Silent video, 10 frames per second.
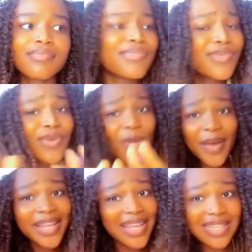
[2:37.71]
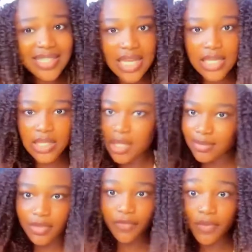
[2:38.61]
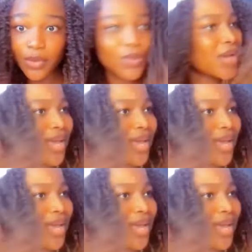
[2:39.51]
Nobody can take snaps of you.